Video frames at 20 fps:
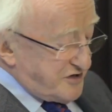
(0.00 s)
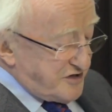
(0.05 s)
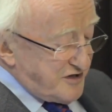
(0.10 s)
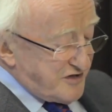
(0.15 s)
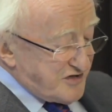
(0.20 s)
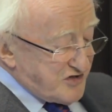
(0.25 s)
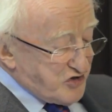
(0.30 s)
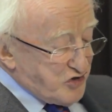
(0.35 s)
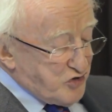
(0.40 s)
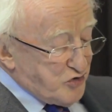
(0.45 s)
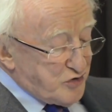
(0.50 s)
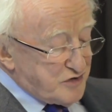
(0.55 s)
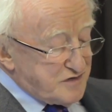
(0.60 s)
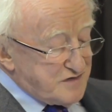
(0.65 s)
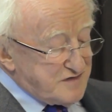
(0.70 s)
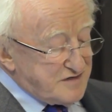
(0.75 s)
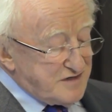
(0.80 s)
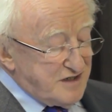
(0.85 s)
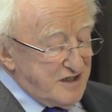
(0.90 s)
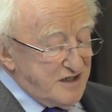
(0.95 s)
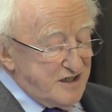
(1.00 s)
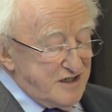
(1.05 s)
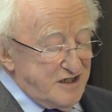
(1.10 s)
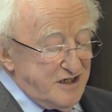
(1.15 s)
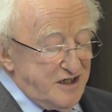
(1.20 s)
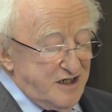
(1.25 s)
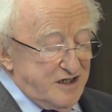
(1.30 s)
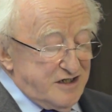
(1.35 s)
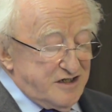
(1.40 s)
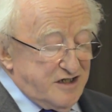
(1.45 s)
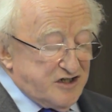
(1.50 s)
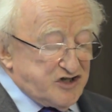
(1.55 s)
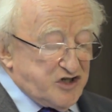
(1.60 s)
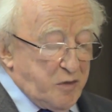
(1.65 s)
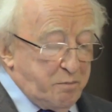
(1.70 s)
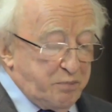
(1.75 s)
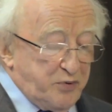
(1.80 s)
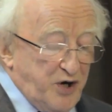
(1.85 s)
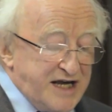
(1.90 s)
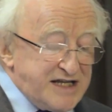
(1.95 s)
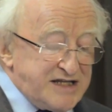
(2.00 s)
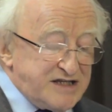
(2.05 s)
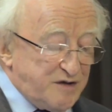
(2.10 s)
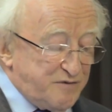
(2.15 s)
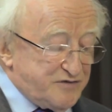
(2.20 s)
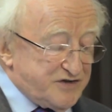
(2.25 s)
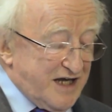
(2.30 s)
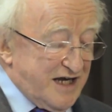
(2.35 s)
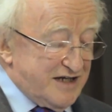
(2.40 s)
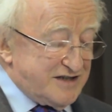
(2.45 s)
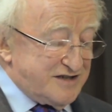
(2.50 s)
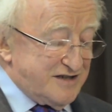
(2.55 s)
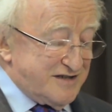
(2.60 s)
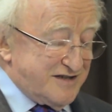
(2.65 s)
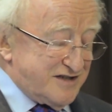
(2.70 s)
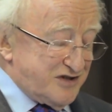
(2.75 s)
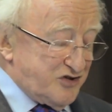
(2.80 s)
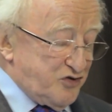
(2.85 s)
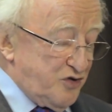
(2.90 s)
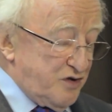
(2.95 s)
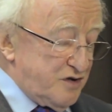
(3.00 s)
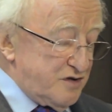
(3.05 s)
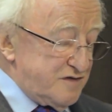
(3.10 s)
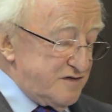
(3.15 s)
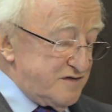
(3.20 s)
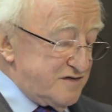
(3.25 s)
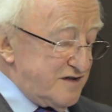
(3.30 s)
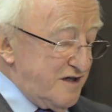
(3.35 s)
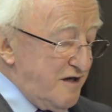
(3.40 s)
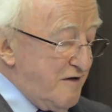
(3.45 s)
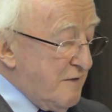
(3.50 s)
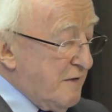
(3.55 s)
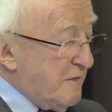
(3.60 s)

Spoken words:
discourse. Yet the breadth of that discourse,